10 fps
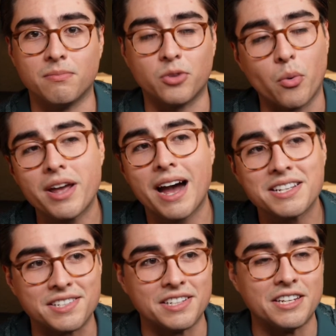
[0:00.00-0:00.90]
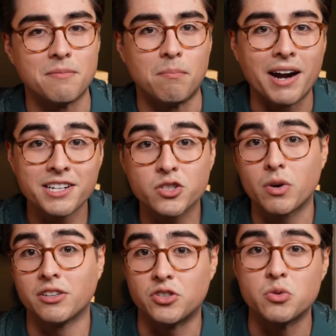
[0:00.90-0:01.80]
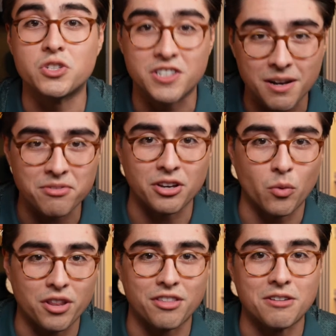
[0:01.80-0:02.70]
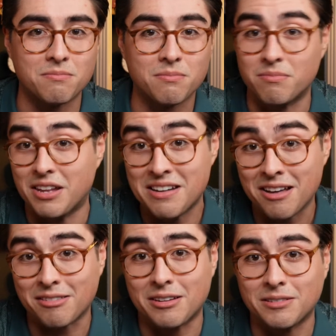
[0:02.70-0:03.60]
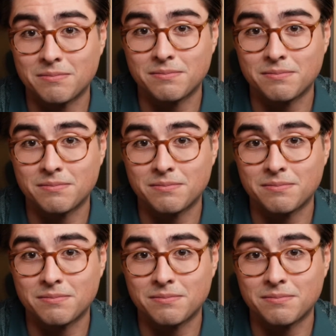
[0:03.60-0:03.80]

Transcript: The way I see it, might as well do something with it than nothing.